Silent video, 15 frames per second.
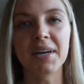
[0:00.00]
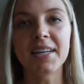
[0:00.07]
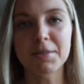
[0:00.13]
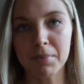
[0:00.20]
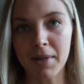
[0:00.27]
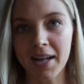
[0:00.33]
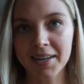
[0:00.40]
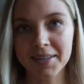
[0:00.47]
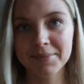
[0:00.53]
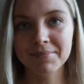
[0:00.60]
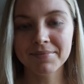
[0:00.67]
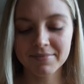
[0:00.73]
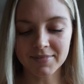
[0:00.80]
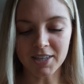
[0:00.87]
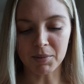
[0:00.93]
It's black.
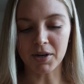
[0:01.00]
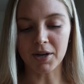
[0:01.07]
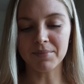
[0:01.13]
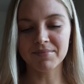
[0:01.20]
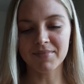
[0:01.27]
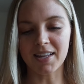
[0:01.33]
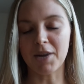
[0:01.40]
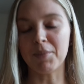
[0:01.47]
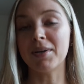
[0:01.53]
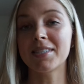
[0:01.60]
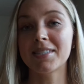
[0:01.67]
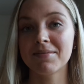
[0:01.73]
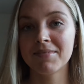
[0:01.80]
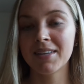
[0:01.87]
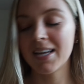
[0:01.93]
There we go. Anyways,